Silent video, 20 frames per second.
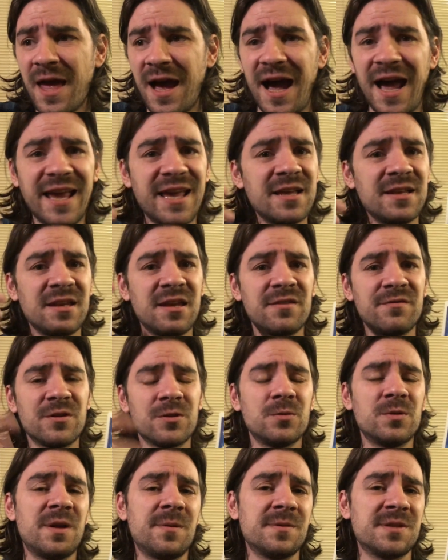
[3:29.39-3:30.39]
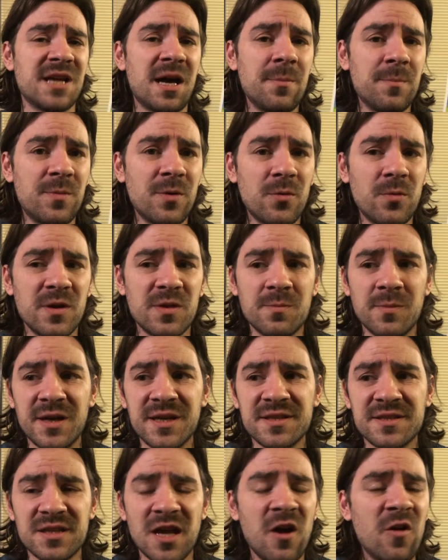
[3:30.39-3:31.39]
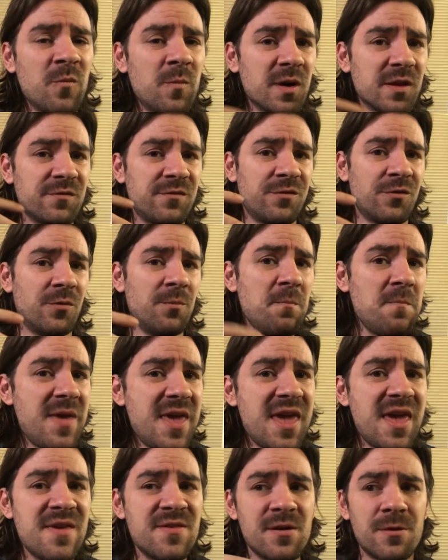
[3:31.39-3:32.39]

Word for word: I can give a good example with myself, but for me,